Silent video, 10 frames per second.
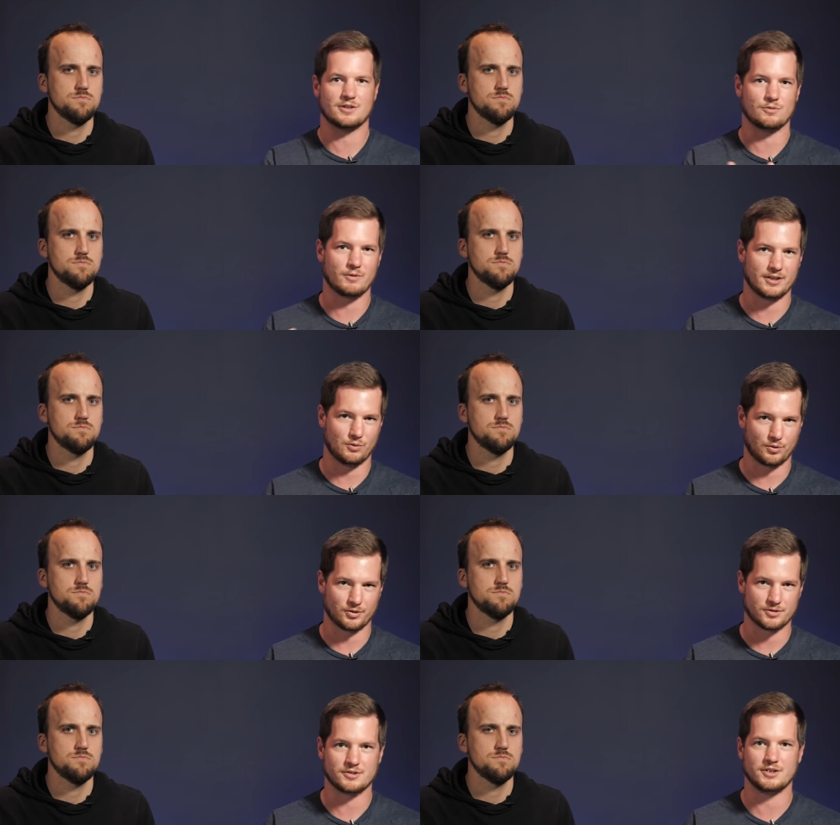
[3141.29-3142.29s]
Speaker 1: in the right order
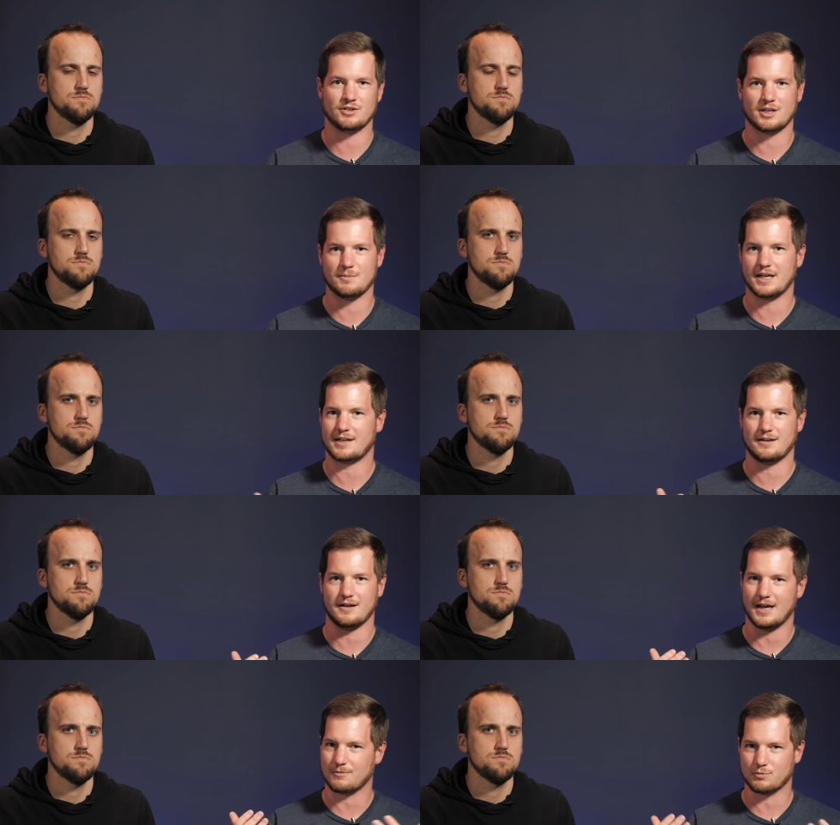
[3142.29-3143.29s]
so that you can make
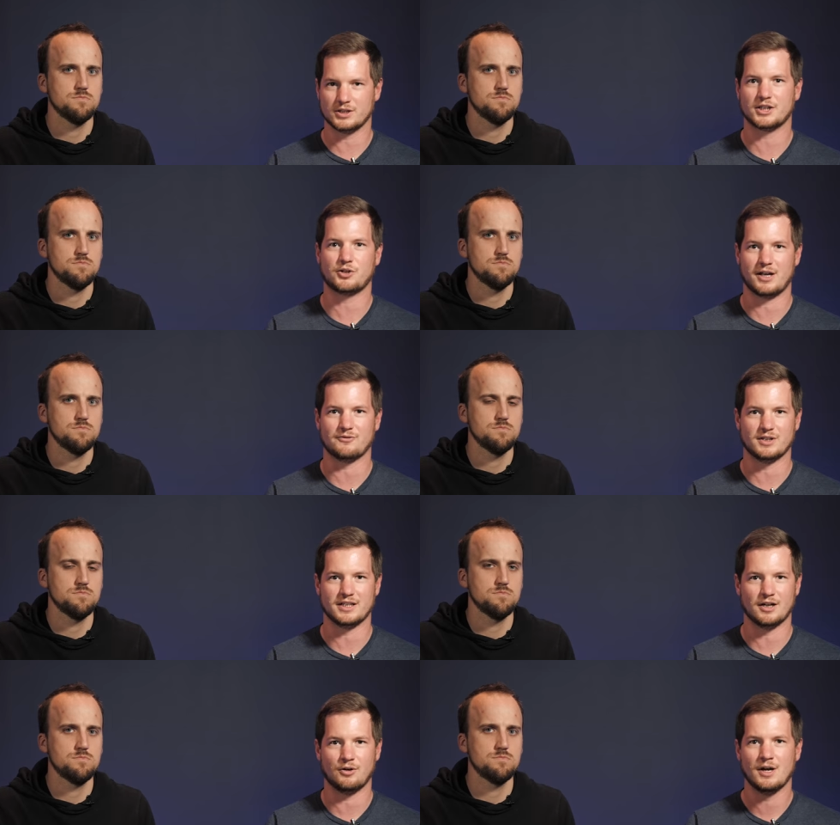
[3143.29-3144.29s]
a really great
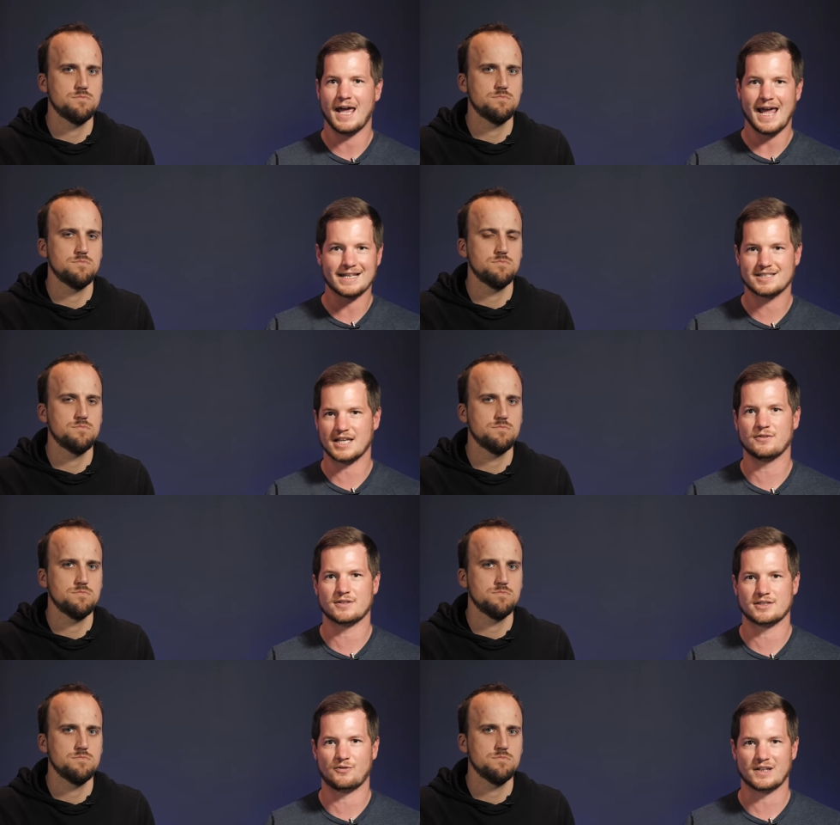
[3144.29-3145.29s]
video and save
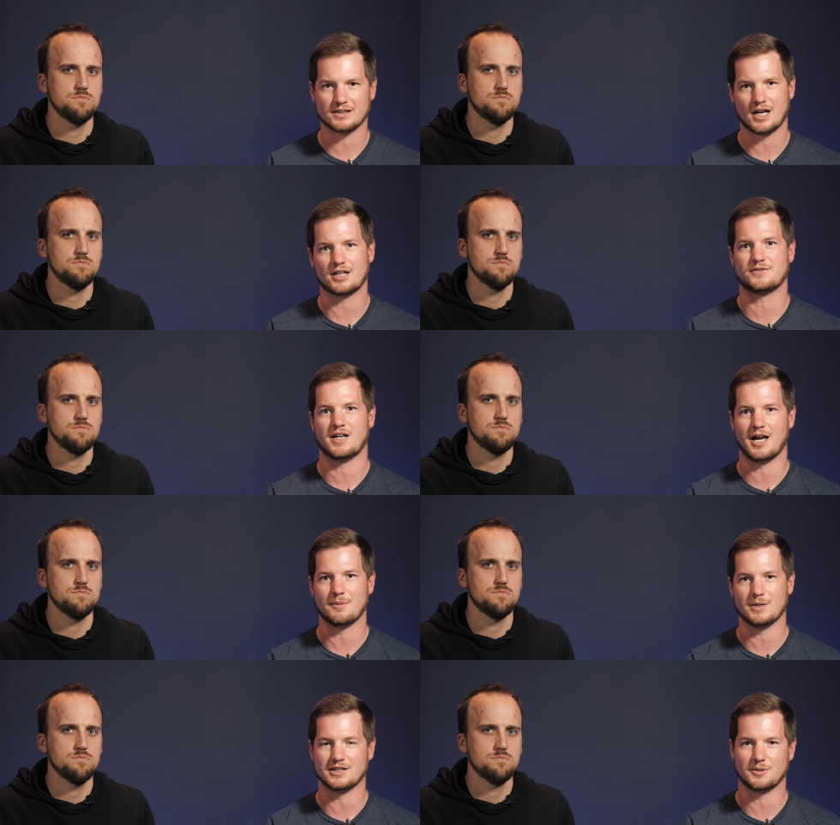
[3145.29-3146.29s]
yourself a lot of time
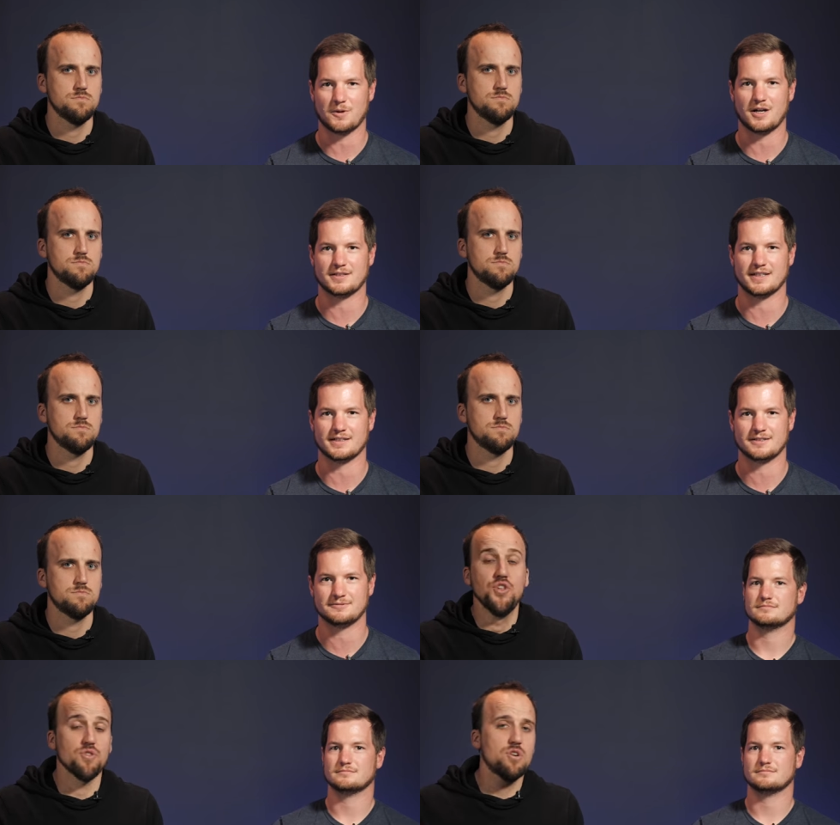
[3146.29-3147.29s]
in the process.
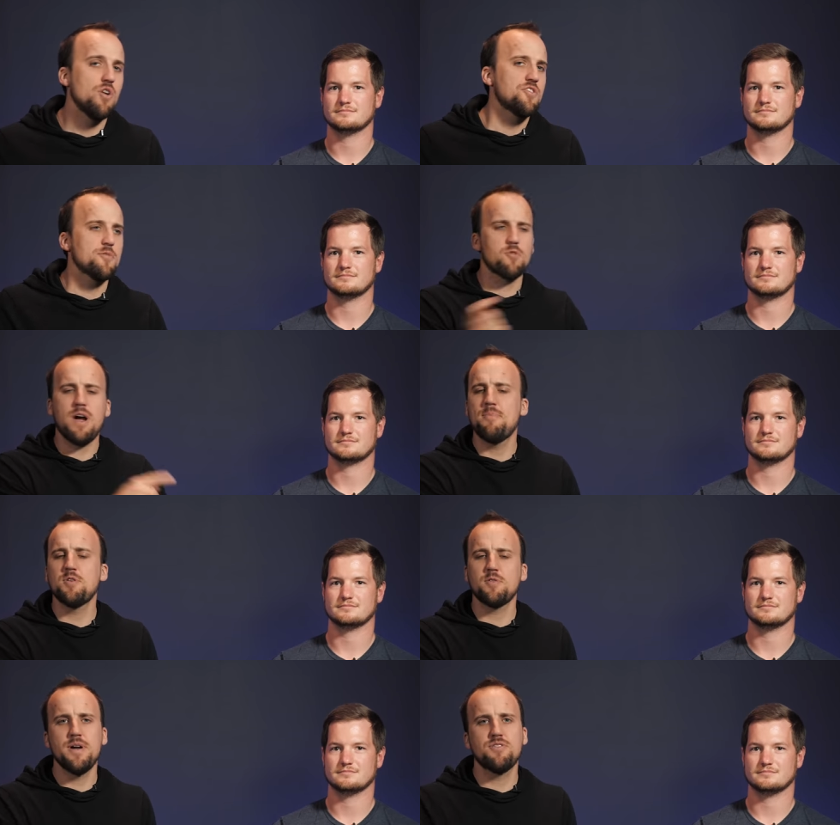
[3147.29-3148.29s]
Speaker 2: So go subscribe to
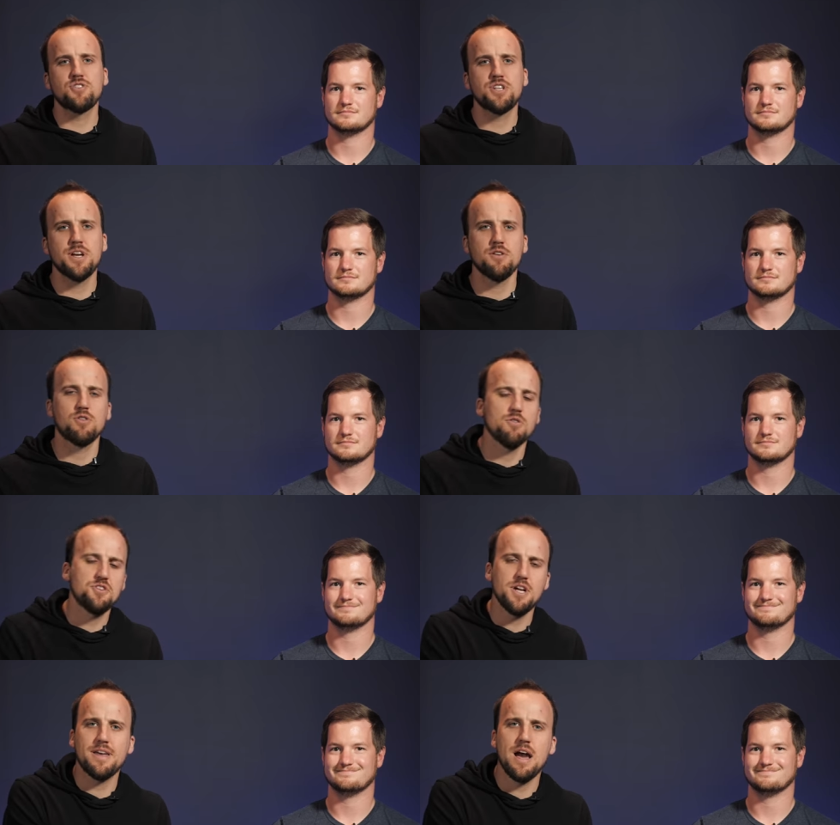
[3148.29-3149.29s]
Spencer's channel, go
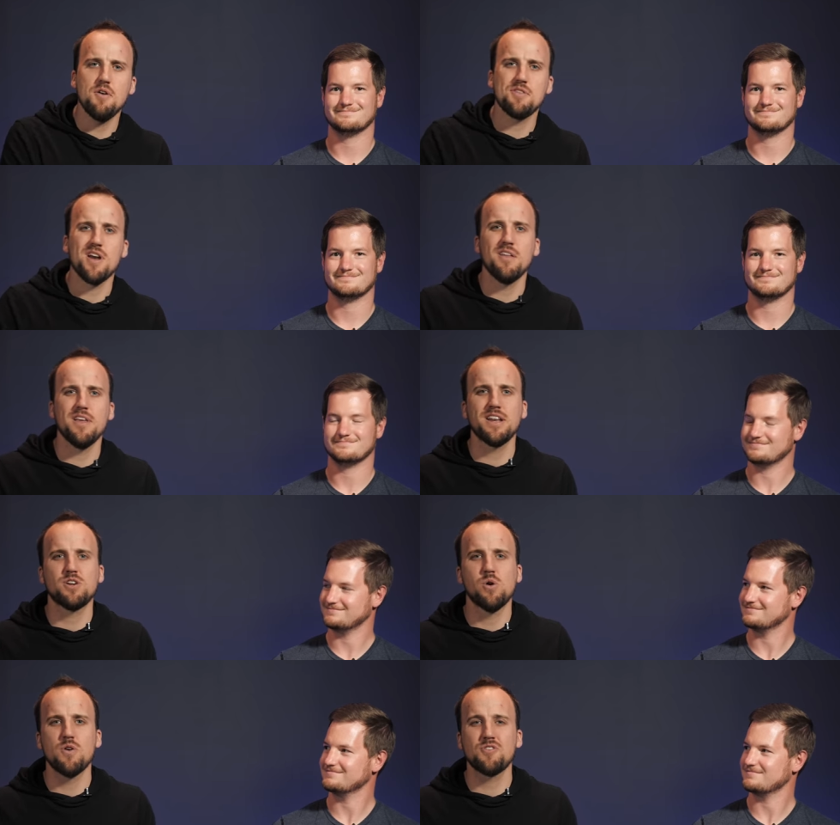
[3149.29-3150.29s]
check out his online
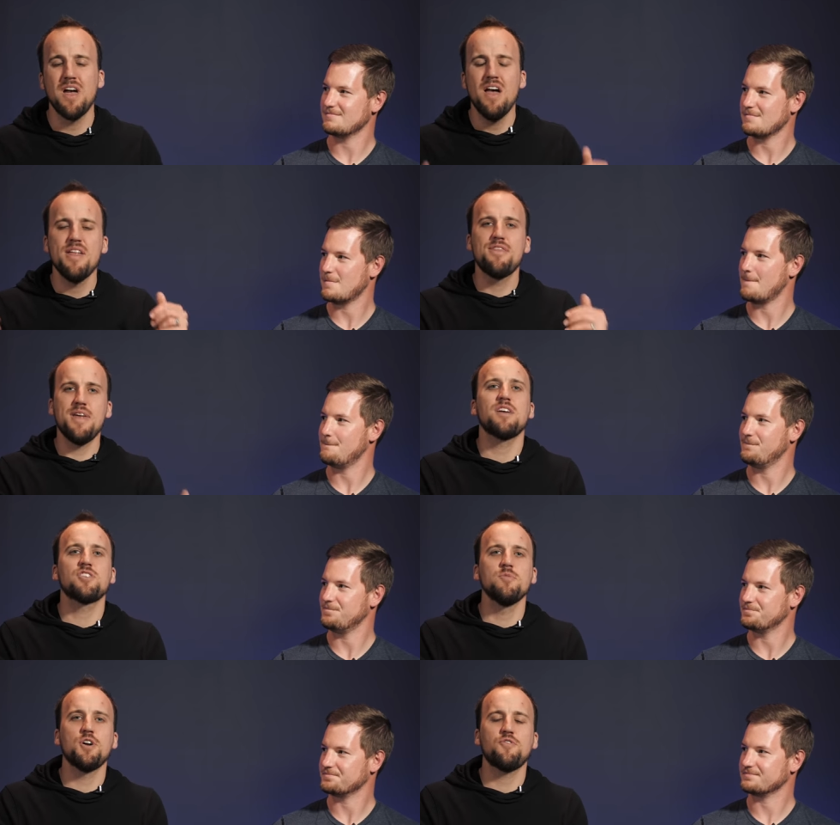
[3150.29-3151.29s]
course. Thanks
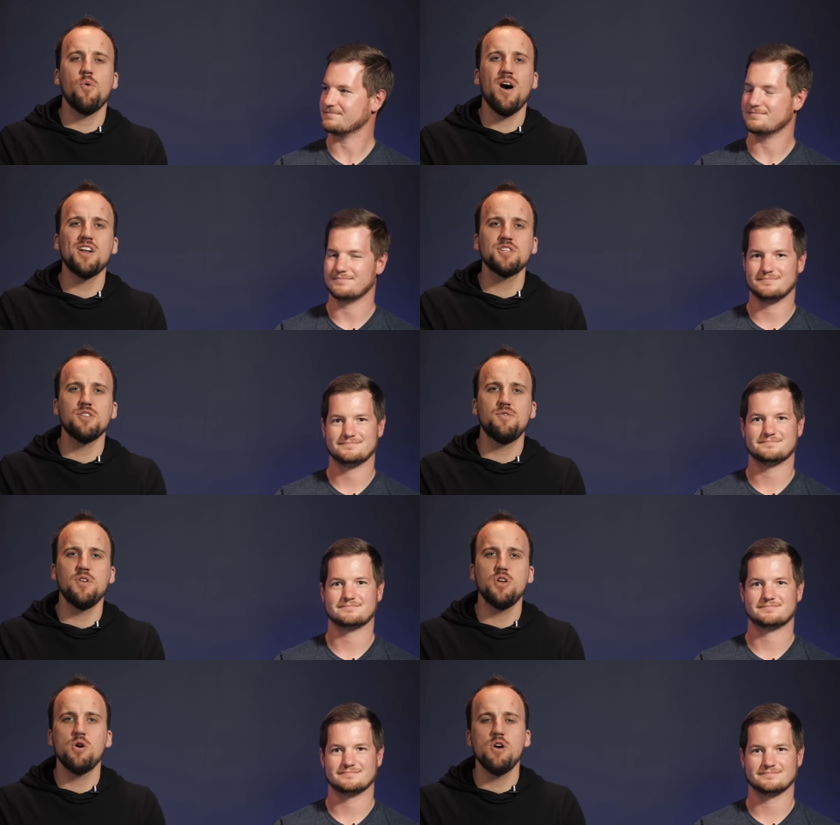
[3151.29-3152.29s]
so much for watching this
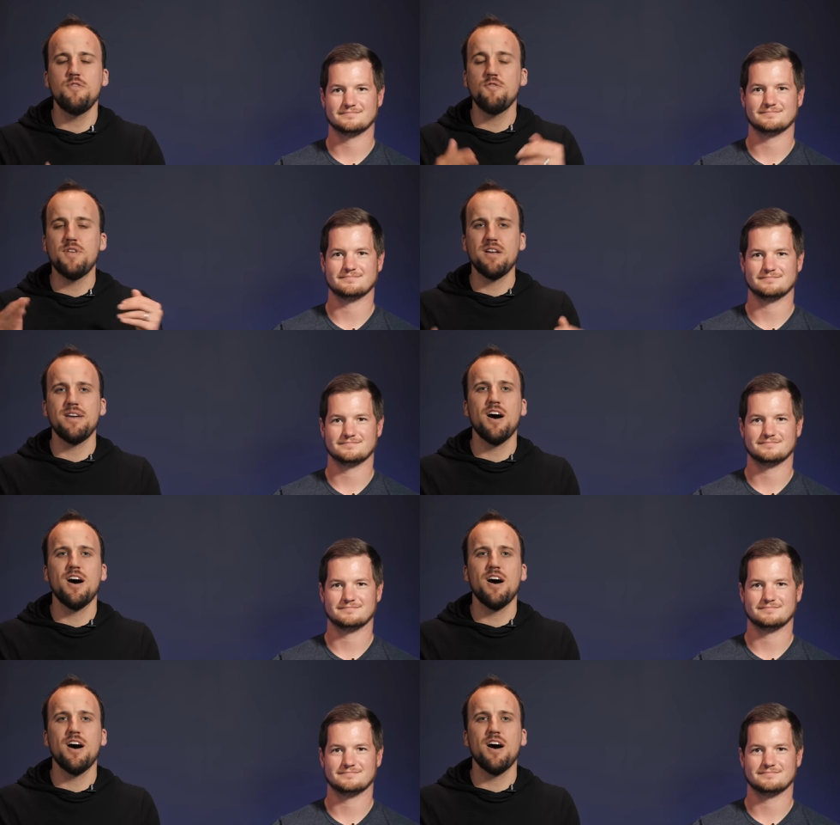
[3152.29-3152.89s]
video. If you found it